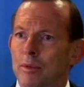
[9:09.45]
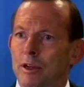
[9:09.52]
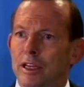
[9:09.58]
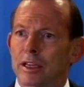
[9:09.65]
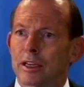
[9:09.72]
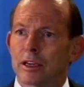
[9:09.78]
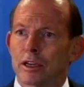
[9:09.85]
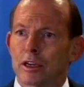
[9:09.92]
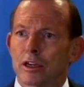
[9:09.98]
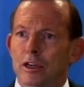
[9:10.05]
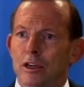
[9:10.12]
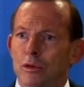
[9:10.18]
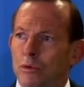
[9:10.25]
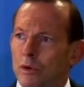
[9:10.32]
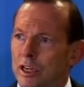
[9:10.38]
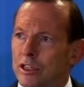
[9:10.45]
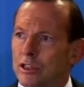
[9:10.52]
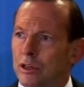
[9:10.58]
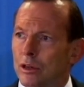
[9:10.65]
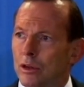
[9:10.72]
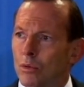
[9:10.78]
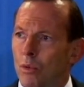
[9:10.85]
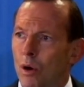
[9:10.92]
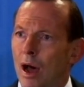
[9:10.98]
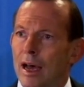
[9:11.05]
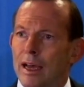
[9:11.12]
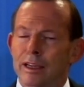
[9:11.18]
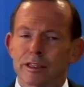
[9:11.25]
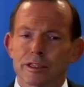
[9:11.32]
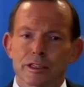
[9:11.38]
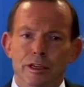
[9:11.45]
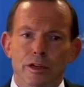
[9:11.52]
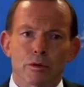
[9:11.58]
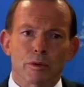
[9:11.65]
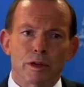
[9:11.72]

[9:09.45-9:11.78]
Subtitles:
many regional ways.